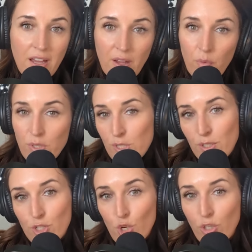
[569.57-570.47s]
it was
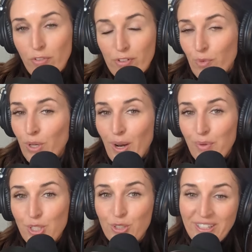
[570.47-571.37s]
so different than what I
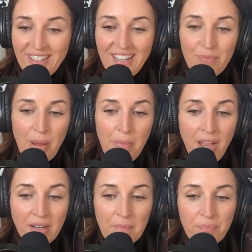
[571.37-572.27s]
was creating in my
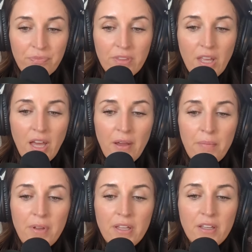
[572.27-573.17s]
mind.
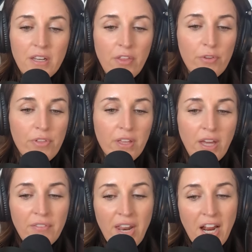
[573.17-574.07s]
Another thing
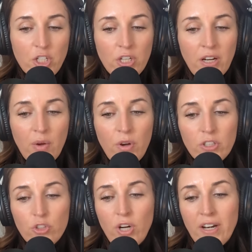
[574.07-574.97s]
of action, I want
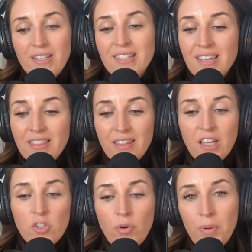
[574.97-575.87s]
to try to see
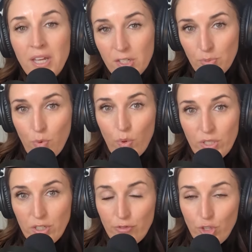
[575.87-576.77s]
things from his
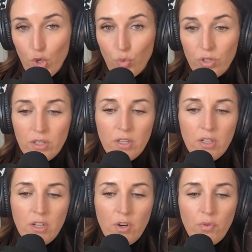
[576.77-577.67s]
point of view,
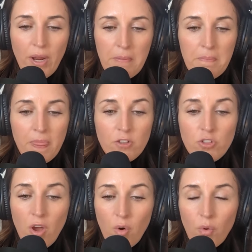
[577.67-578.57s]
right?
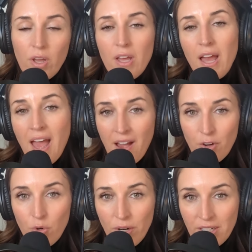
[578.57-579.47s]
So
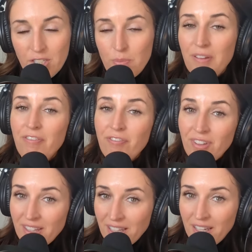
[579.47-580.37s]
how do I need to be
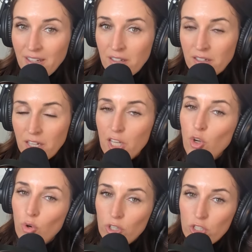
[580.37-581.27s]
feeling in
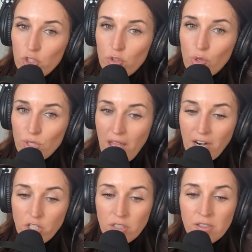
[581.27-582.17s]
order to do those
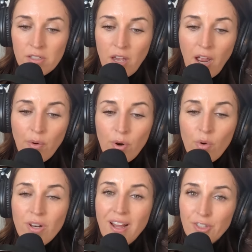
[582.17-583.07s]
actions? I
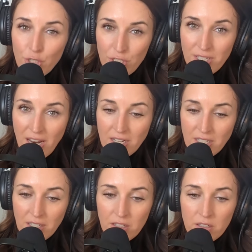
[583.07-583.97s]
wrote
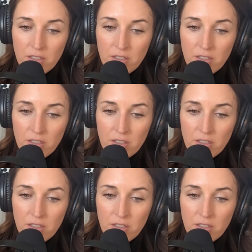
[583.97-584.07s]
understanding.